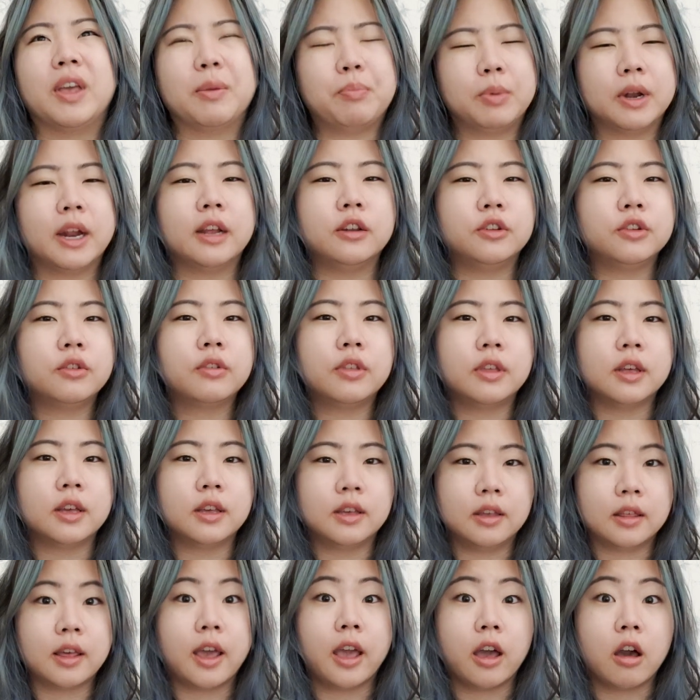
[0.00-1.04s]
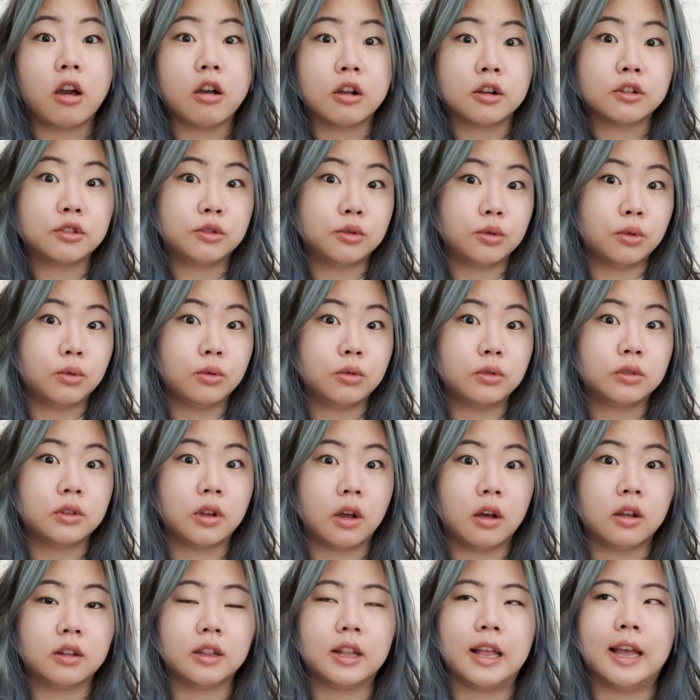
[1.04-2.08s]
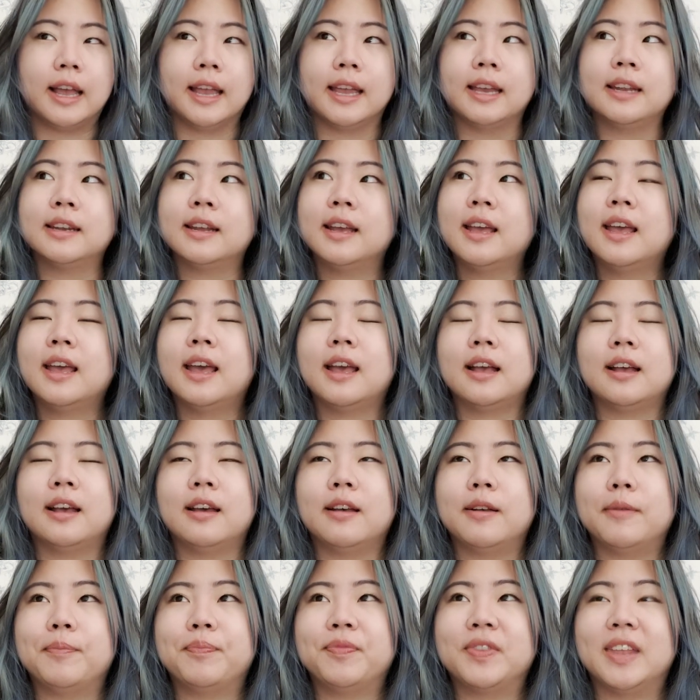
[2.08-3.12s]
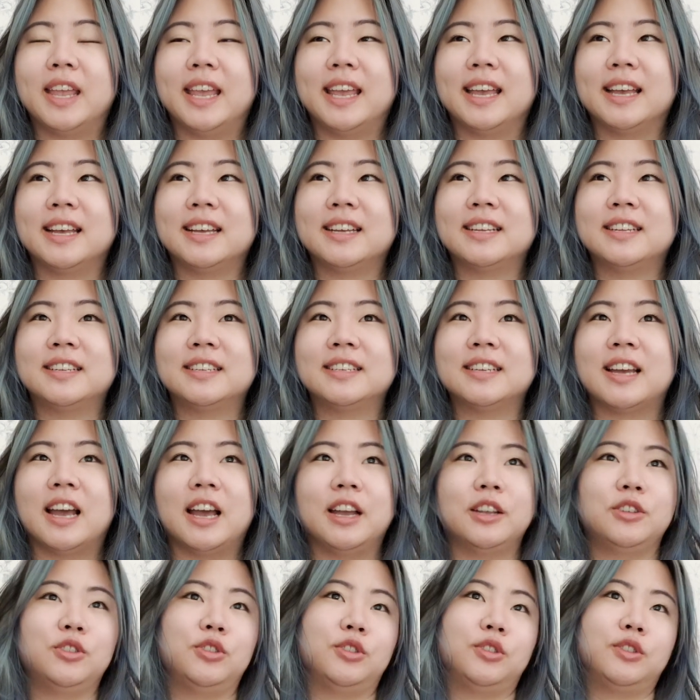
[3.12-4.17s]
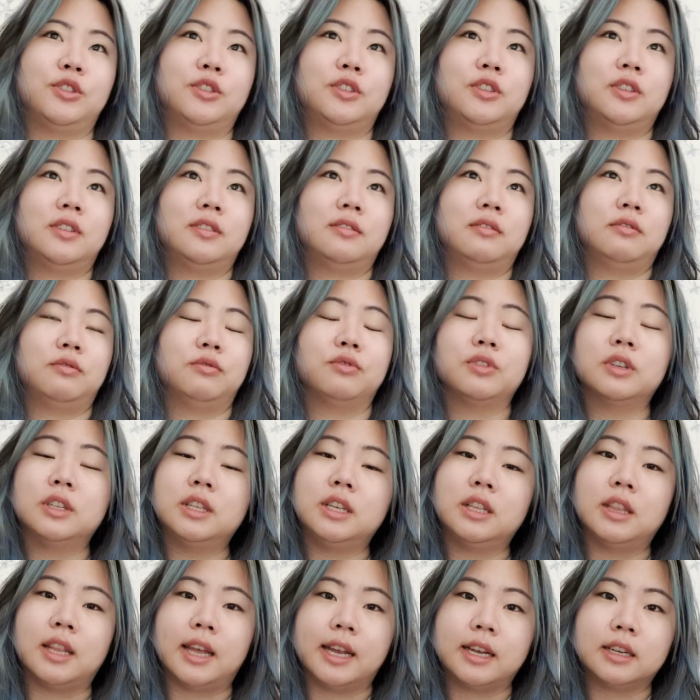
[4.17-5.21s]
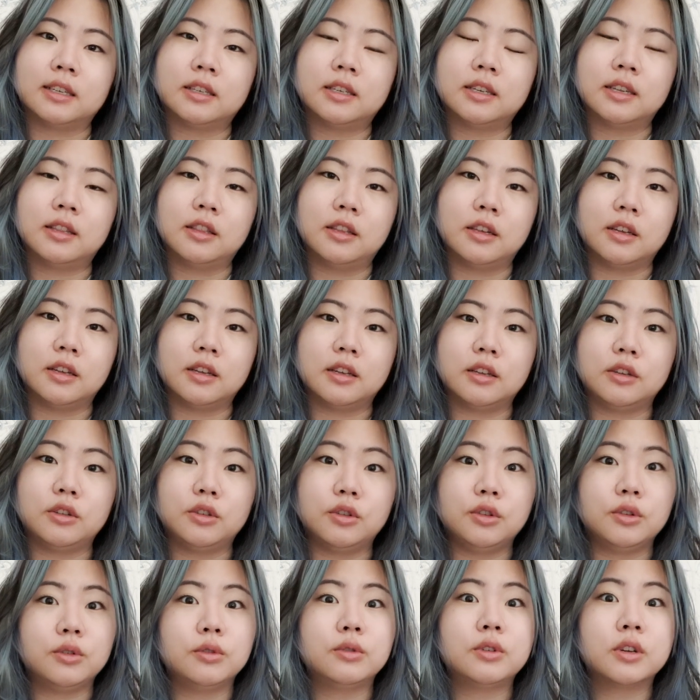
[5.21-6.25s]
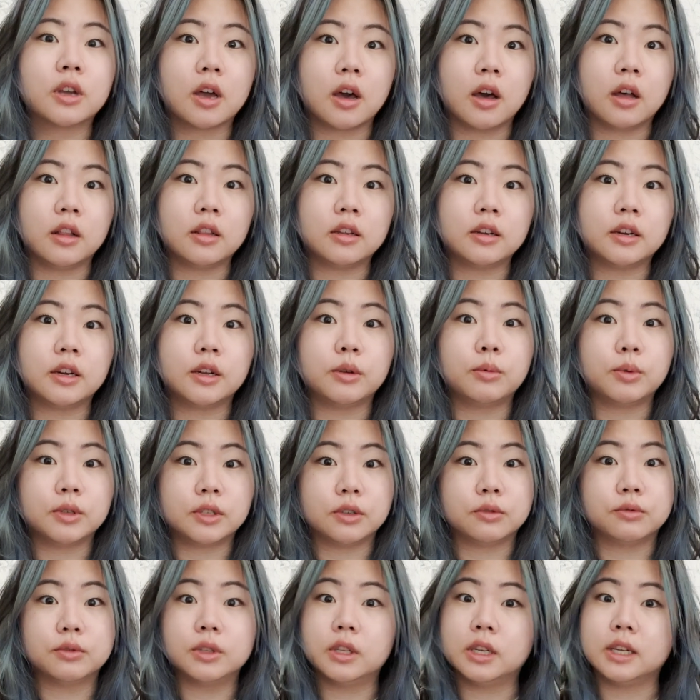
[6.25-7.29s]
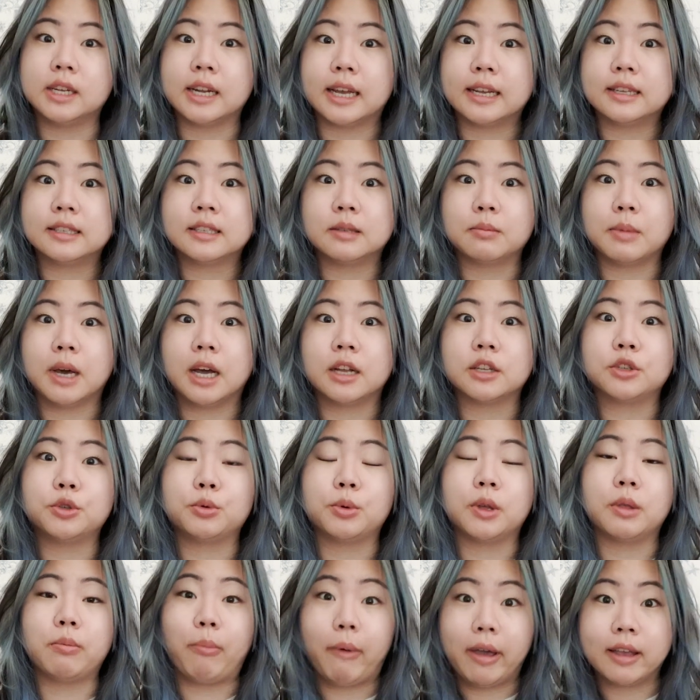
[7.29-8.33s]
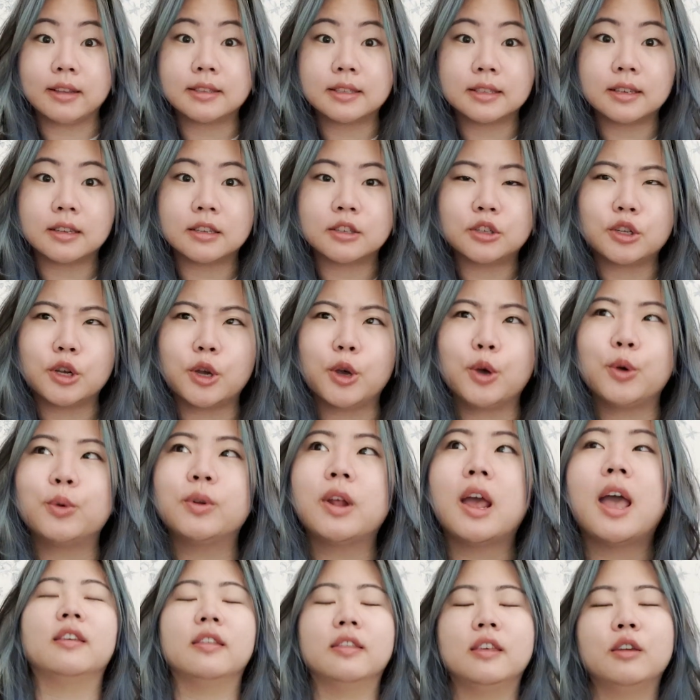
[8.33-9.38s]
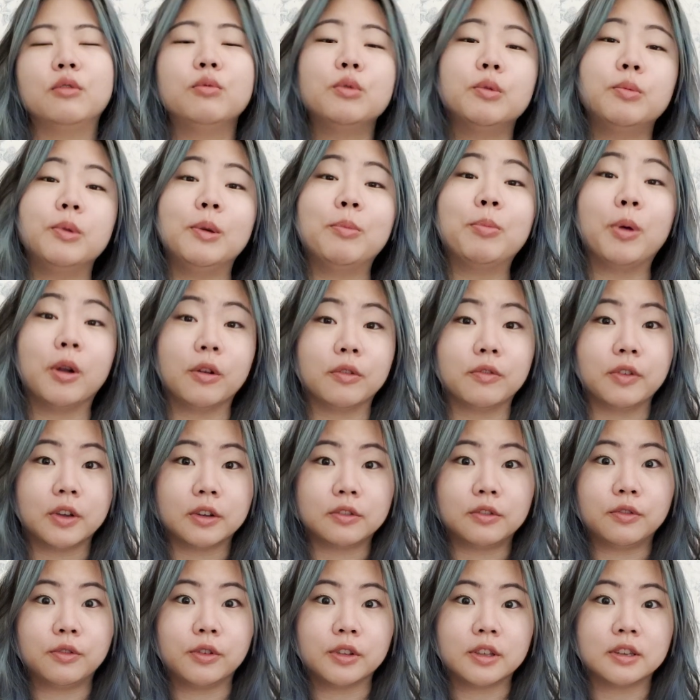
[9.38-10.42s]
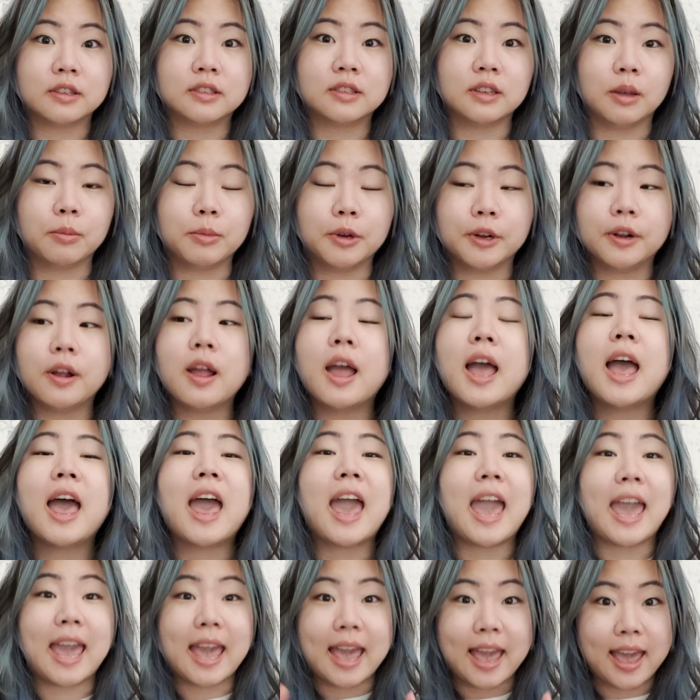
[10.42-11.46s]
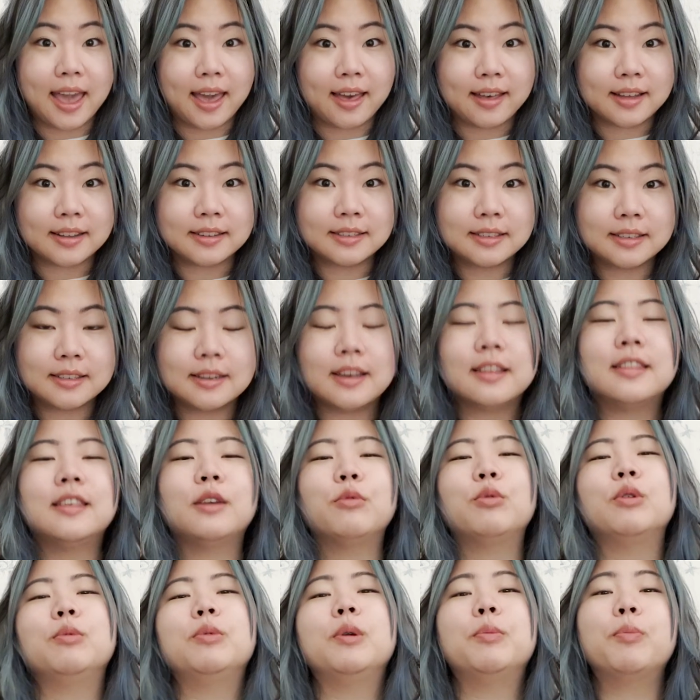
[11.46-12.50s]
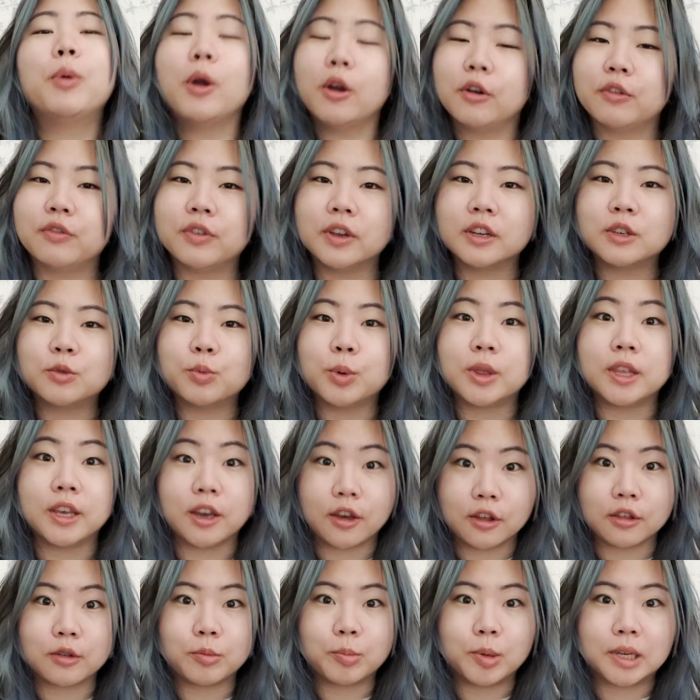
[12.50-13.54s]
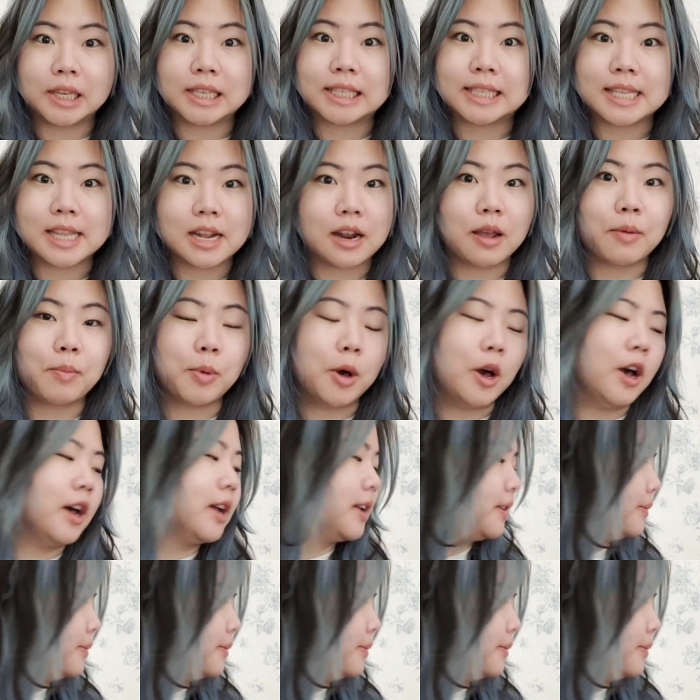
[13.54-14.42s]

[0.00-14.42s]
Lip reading: I do think they are sold online, and I just really liked the nude color. It was a really nice match with my skin tone. They will be perfect for the summer, and they will be perfect with the other piece that I bought.